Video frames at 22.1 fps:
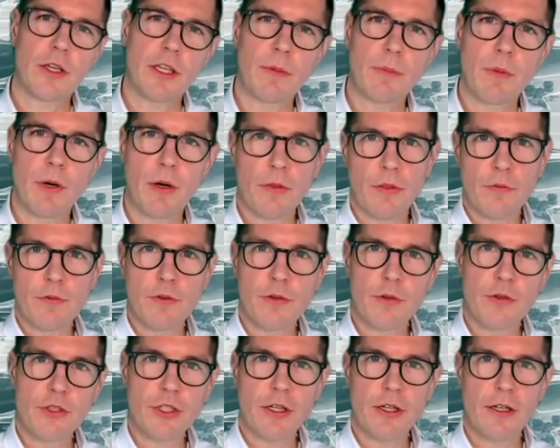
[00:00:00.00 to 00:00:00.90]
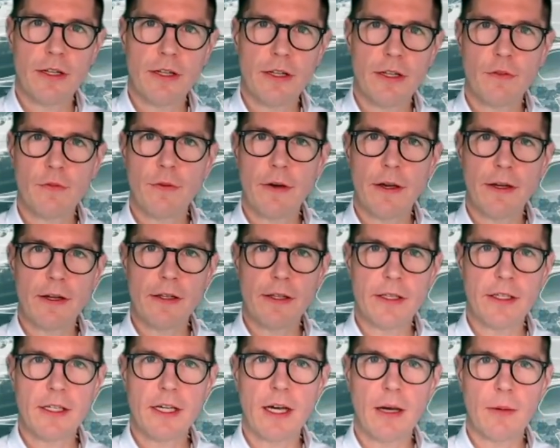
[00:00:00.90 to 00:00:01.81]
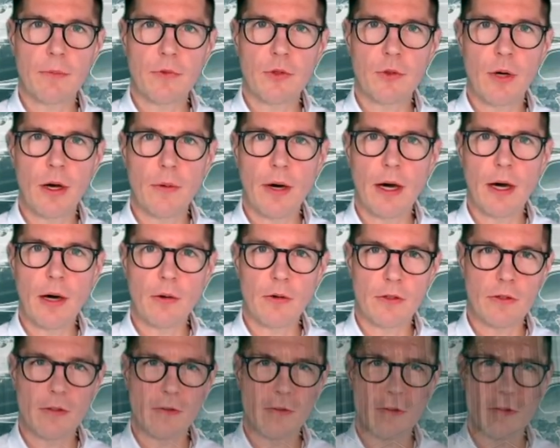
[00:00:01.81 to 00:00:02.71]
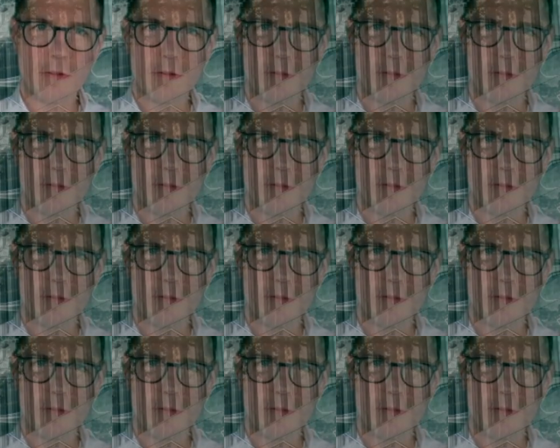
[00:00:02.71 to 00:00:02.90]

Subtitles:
about the future, let's finally come to our outlook.